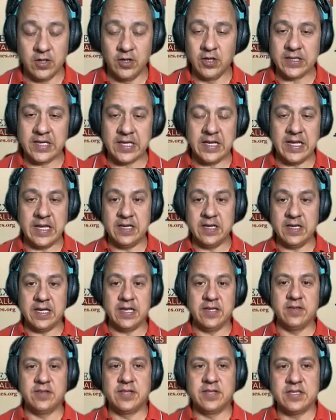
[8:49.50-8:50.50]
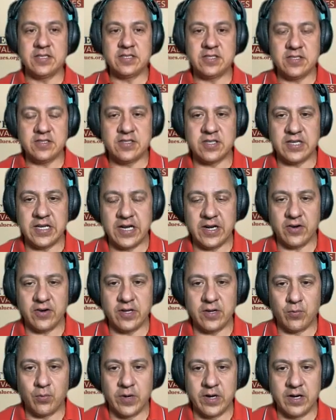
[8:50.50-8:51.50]
Now, look, and this is an
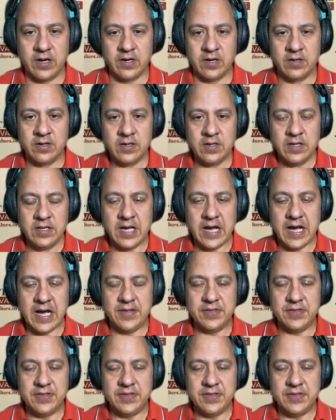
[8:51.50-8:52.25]
area where